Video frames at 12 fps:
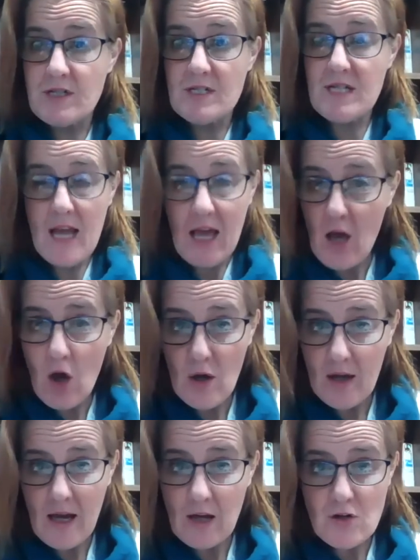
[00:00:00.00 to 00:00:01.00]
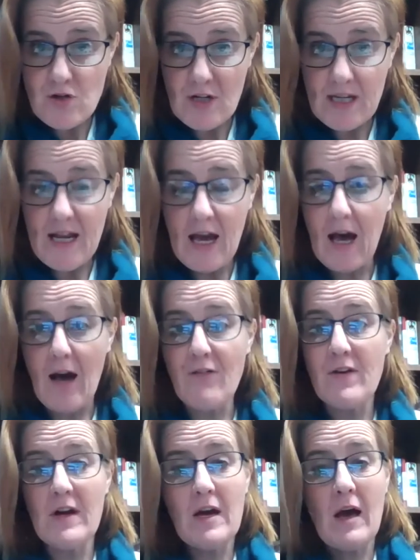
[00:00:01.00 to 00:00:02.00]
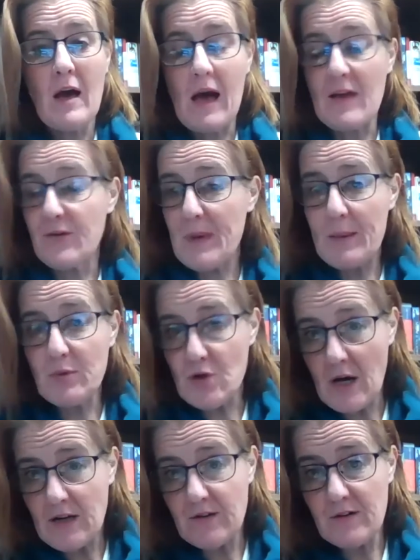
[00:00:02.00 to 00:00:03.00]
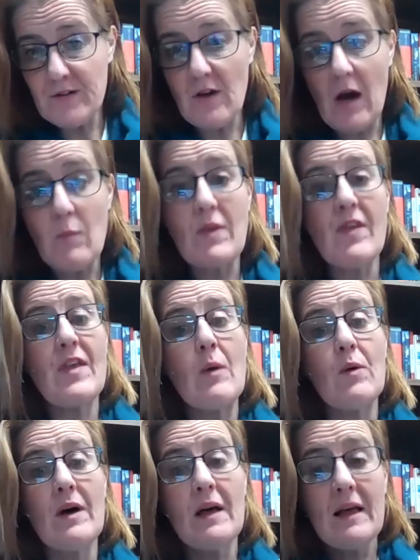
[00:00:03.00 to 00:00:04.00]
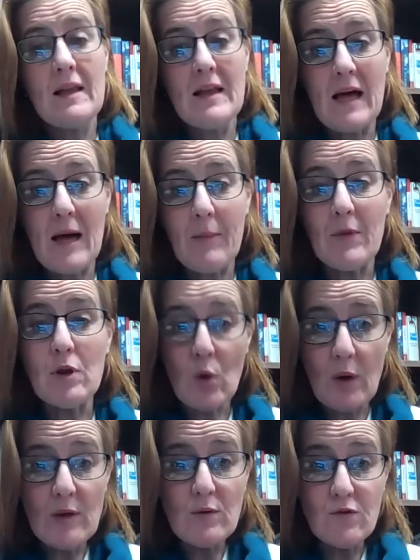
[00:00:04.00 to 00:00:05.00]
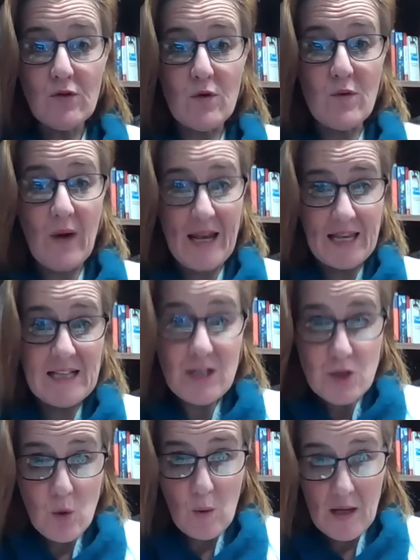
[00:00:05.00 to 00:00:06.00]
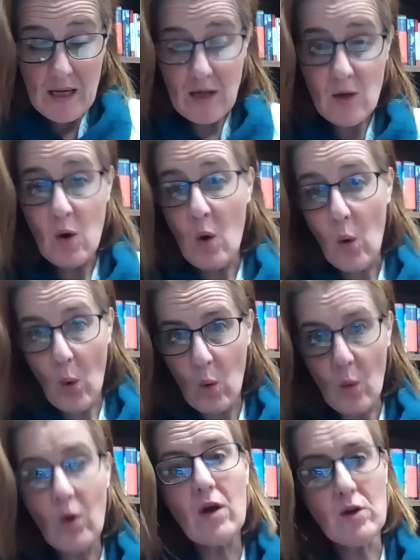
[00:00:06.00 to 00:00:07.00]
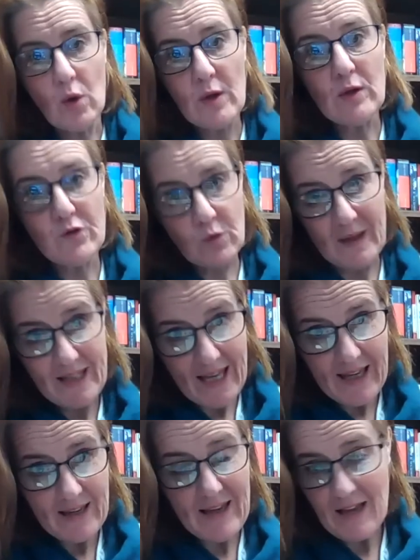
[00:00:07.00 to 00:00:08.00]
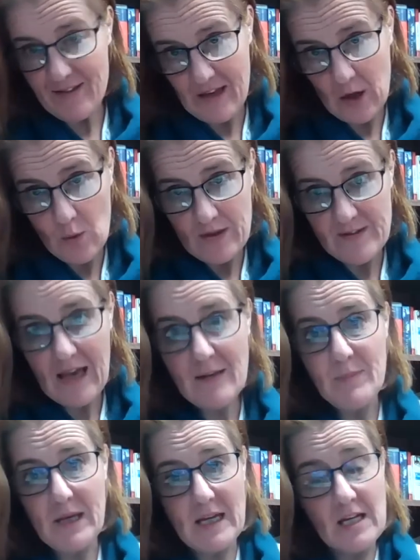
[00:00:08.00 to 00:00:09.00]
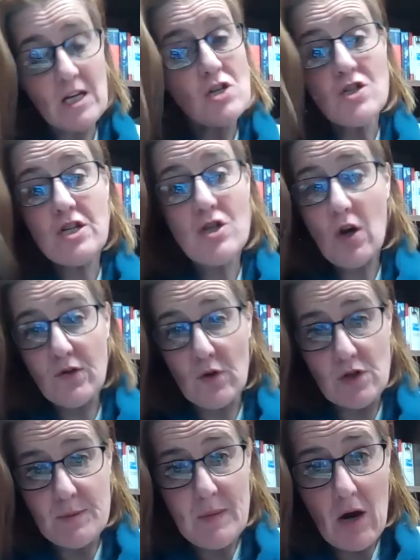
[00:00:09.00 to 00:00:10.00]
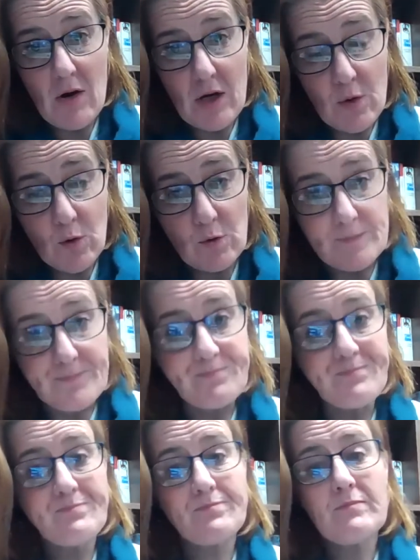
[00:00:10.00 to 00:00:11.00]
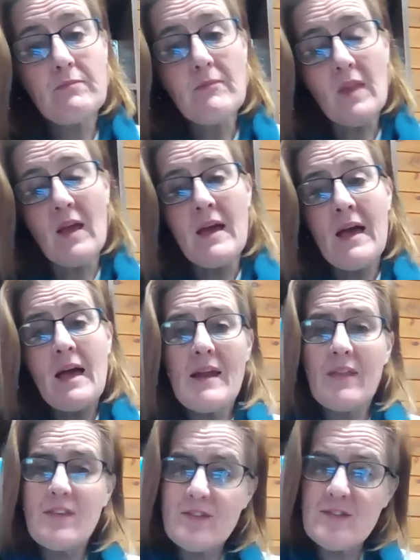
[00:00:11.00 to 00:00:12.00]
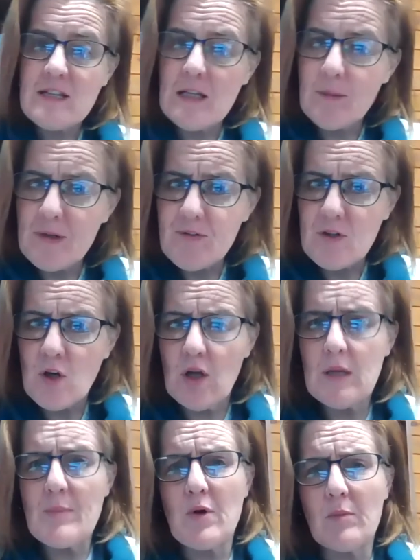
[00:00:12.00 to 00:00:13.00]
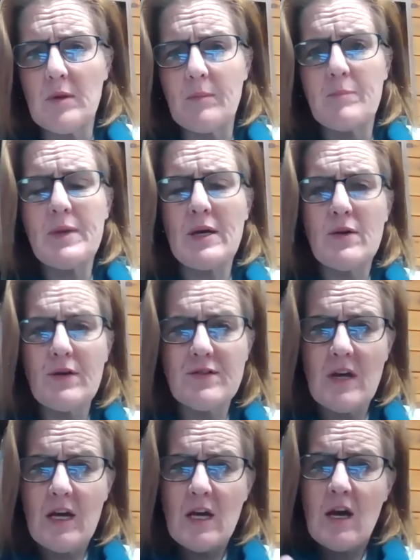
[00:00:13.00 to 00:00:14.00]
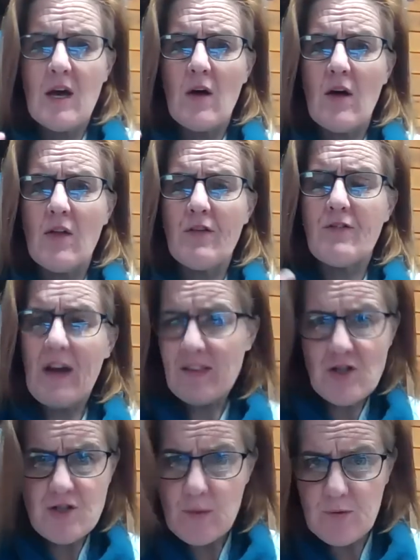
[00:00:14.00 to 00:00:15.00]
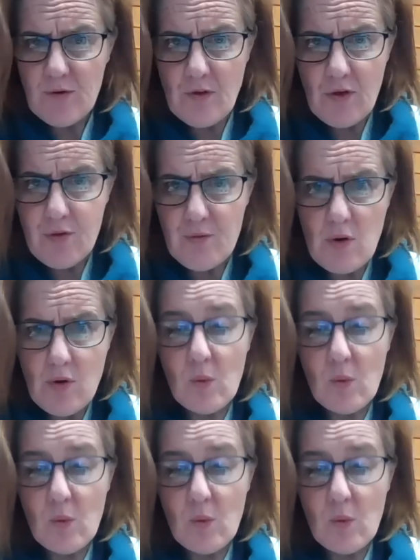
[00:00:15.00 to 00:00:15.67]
tear her country in half as people try to decide whether they were loyal to an English queen or loyal to a king, as they always had been, she chose not to marry at all. Now, this is a little bit of a curly problem because the fact that she was on the throne